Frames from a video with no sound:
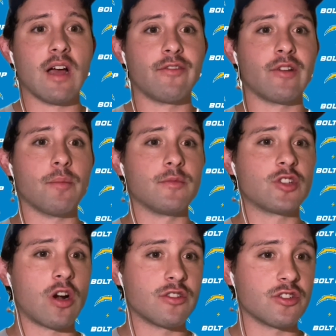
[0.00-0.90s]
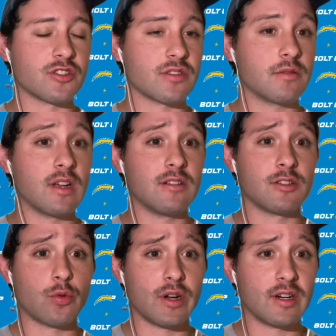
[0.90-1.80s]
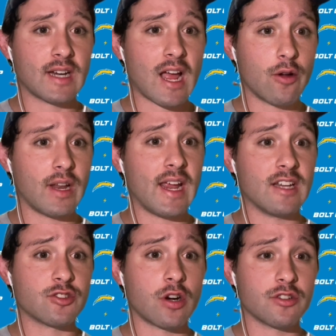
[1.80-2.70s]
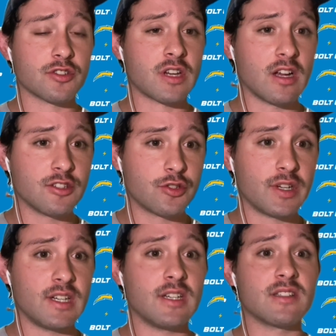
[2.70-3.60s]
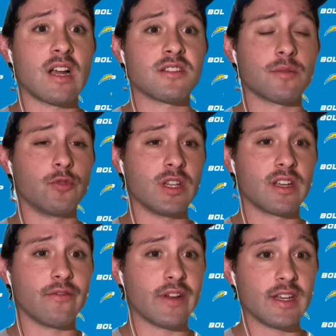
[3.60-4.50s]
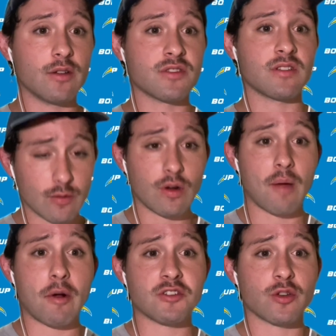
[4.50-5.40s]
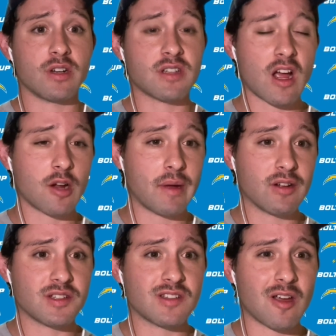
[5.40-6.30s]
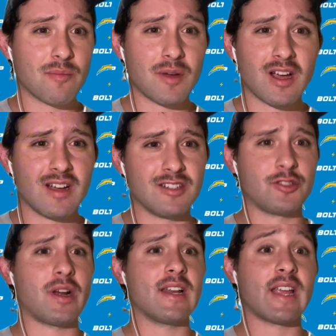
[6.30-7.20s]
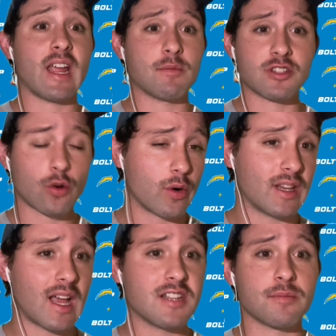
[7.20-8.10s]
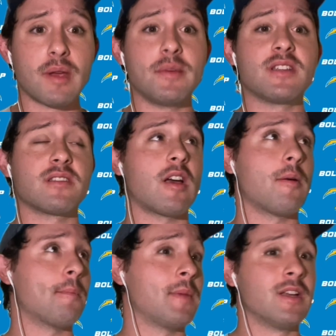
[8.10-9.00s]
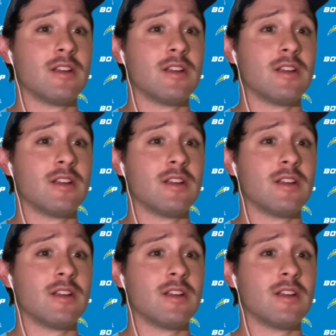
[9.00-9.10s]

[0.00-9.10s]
from Chargers Twitter account and Chargers Country. He's got some really good videos. I'm also going to talk about some training camp storylines, maybe some,